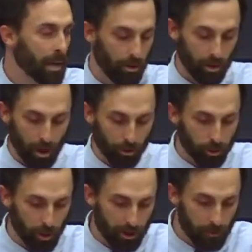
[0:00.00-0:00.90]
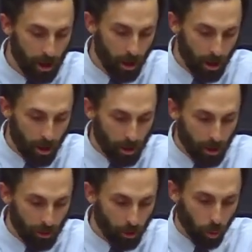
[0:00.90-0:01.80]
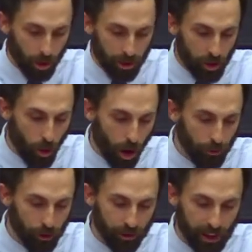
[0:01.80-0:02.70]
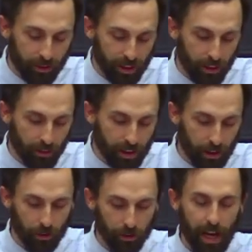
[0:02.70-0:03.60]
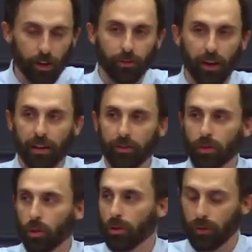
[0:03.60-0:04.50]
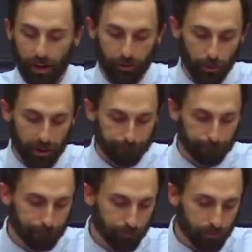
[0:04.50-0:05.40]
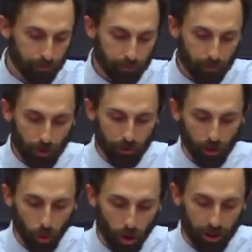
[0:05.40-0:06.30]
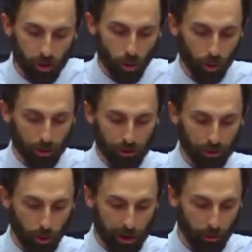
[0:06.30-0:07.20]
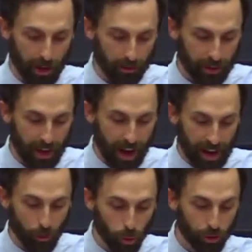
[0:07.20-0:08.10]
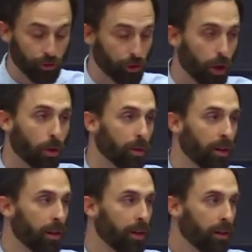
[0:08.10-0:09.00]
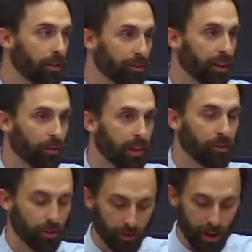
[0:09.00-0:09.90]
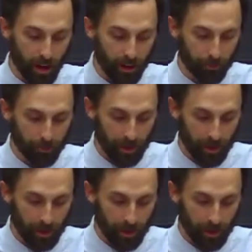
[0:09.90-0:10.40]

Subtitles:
And then elsewhere, "The one who offers thanksgiving as a sacrifice glorifies me. To the one who orders his way rightly, I will show the salvation of God."